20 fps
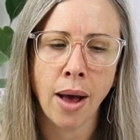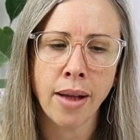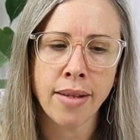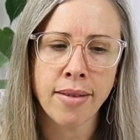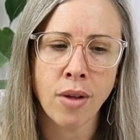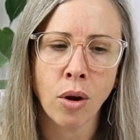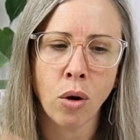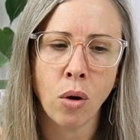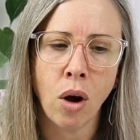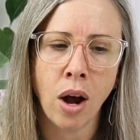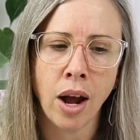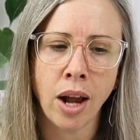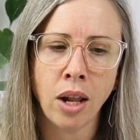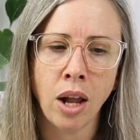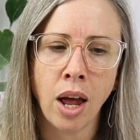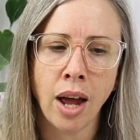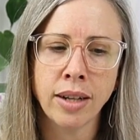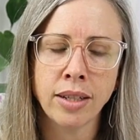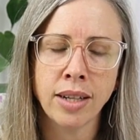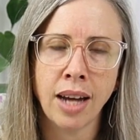So I
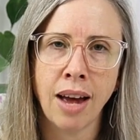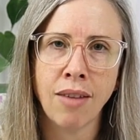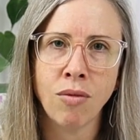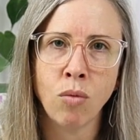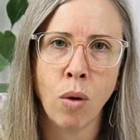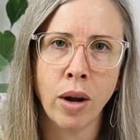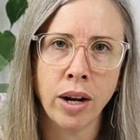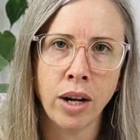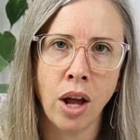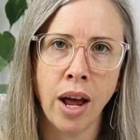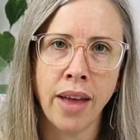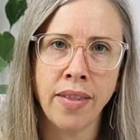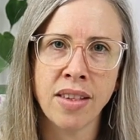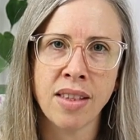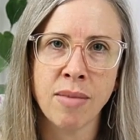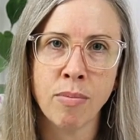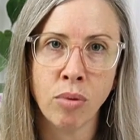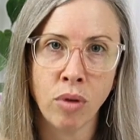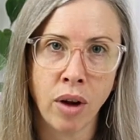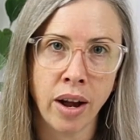like to have one light
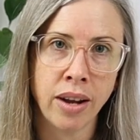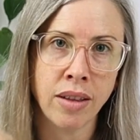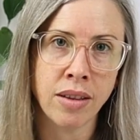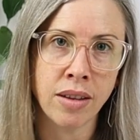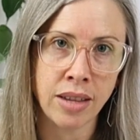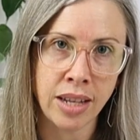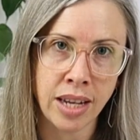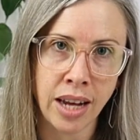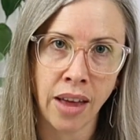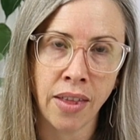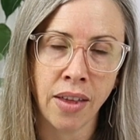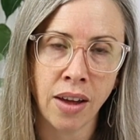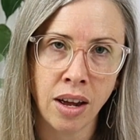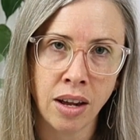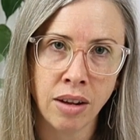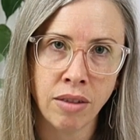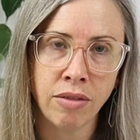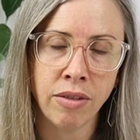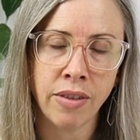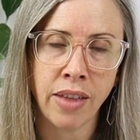that's brighter than the
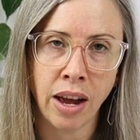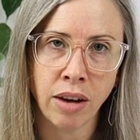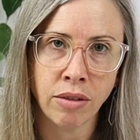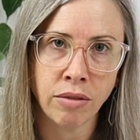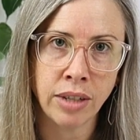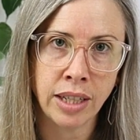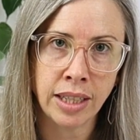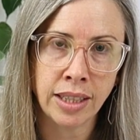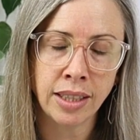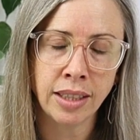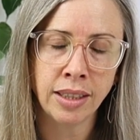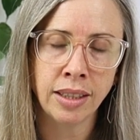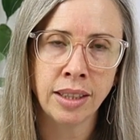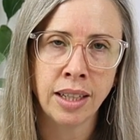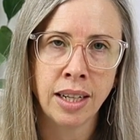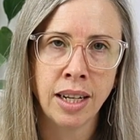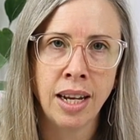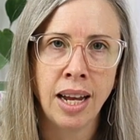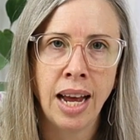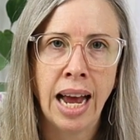other for that reason.
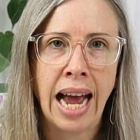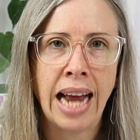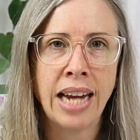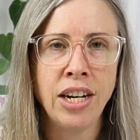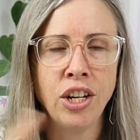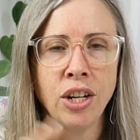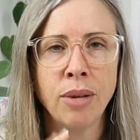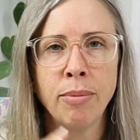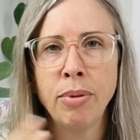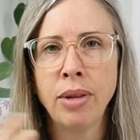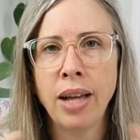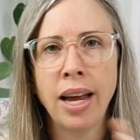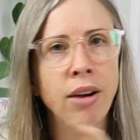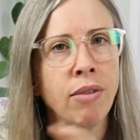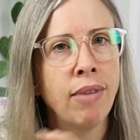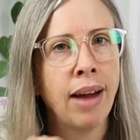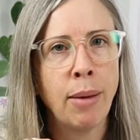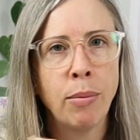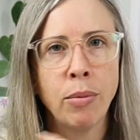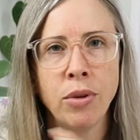And you can play
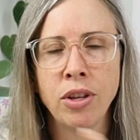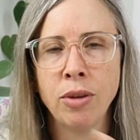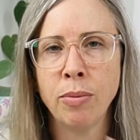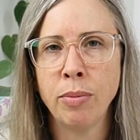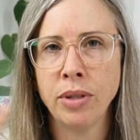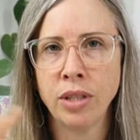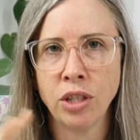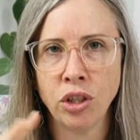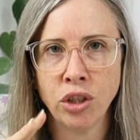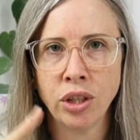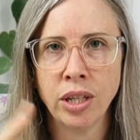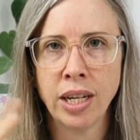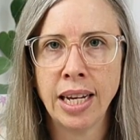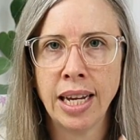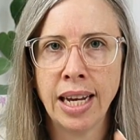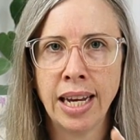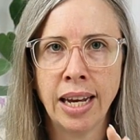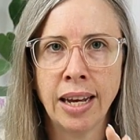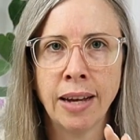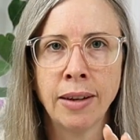around with your positioning
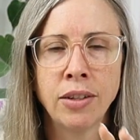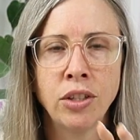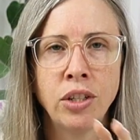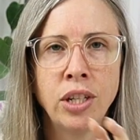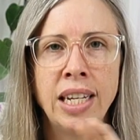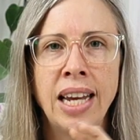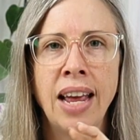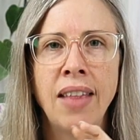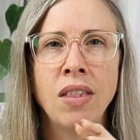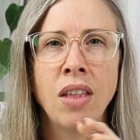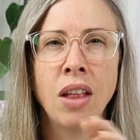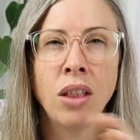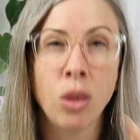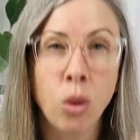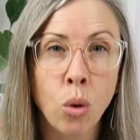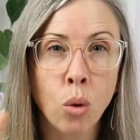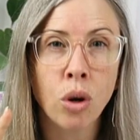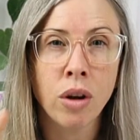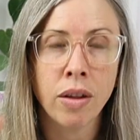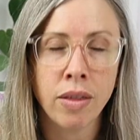here to get the
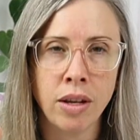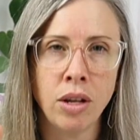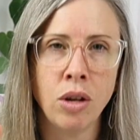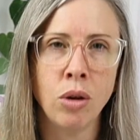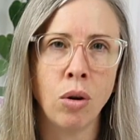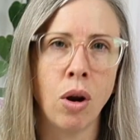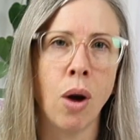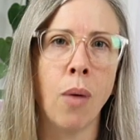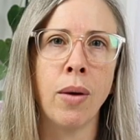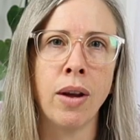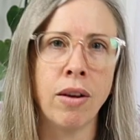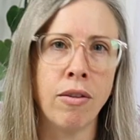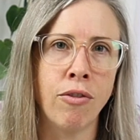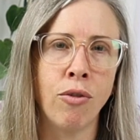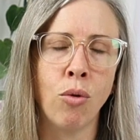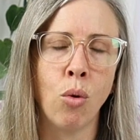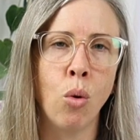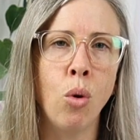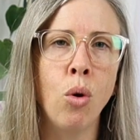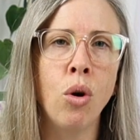look that you're going
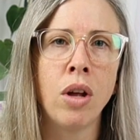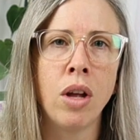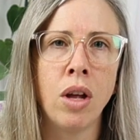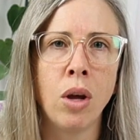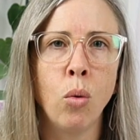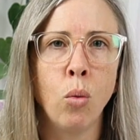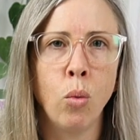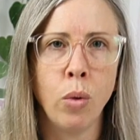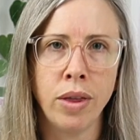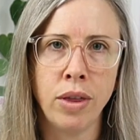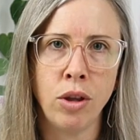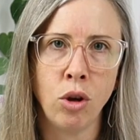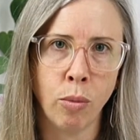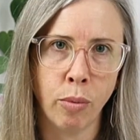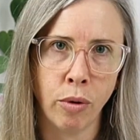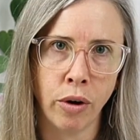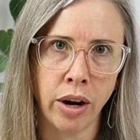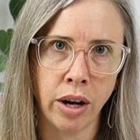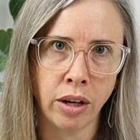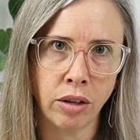for with your
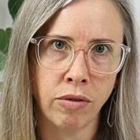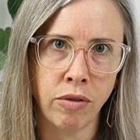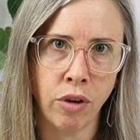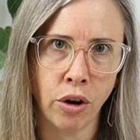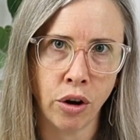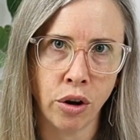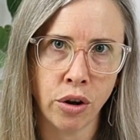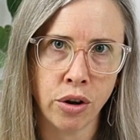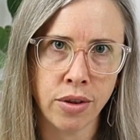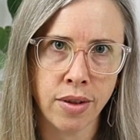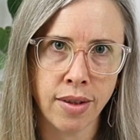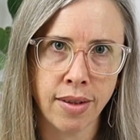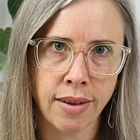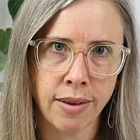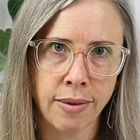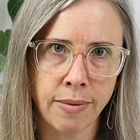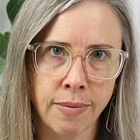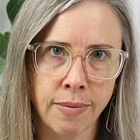product photos.